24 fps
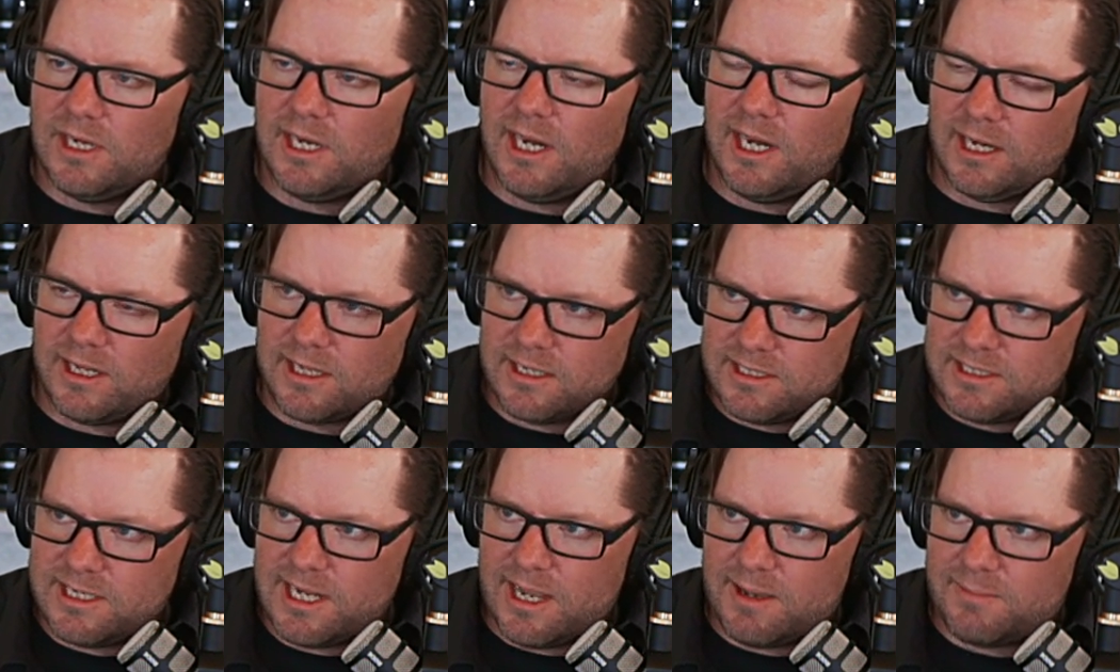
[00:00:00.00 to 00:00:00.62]
And
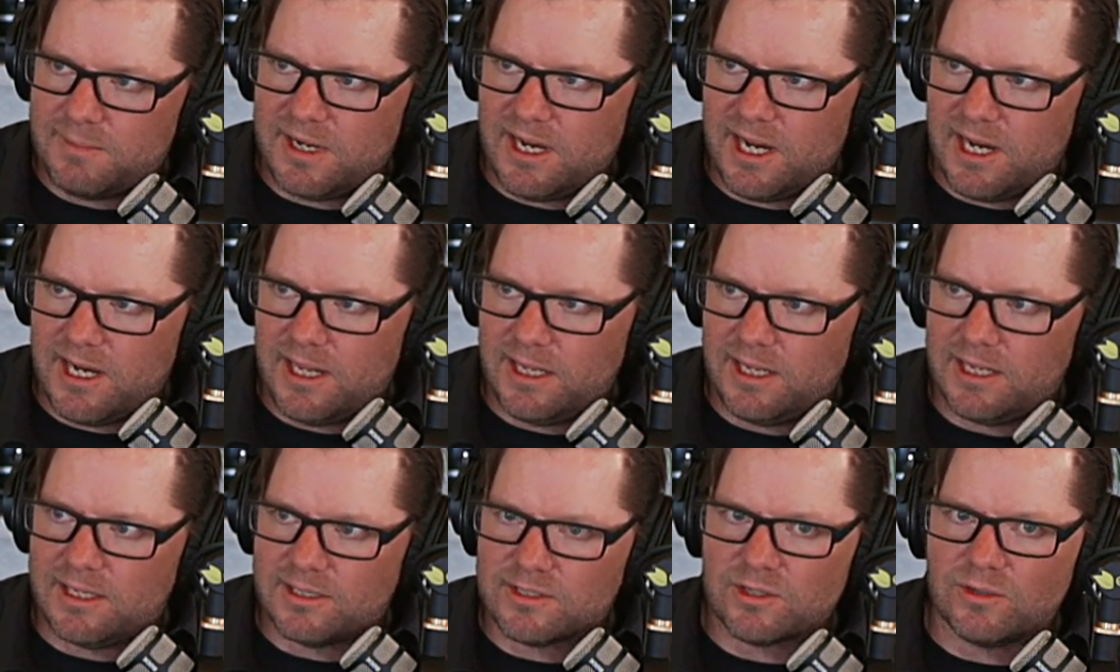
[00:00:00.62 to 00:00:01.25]

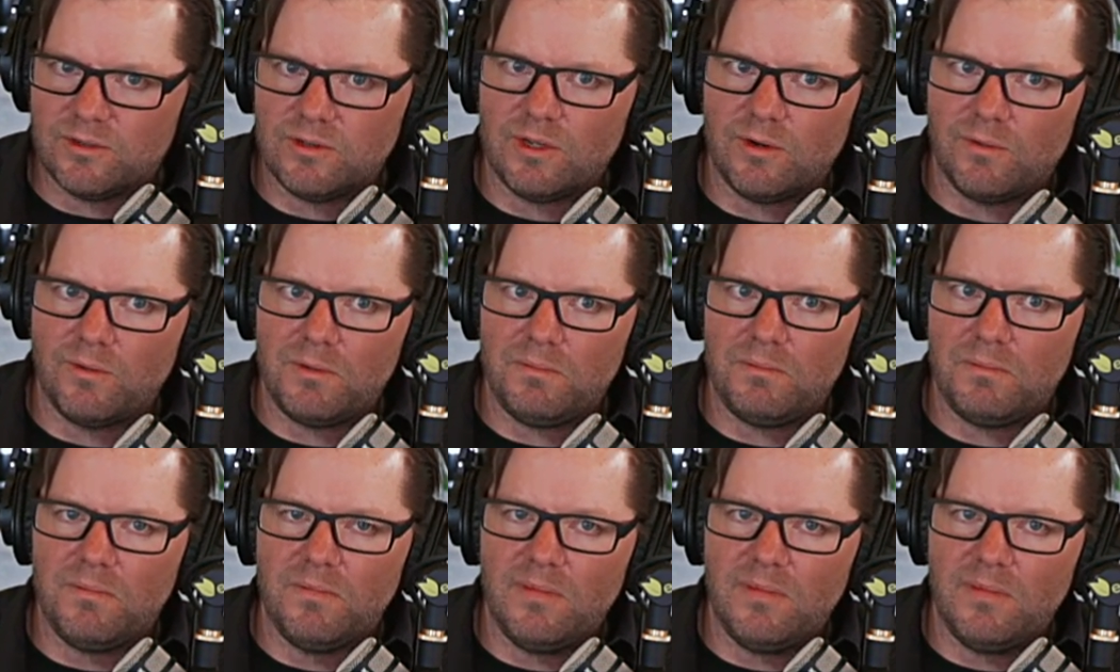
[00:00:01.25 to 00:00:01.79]
contaminating it. So there would,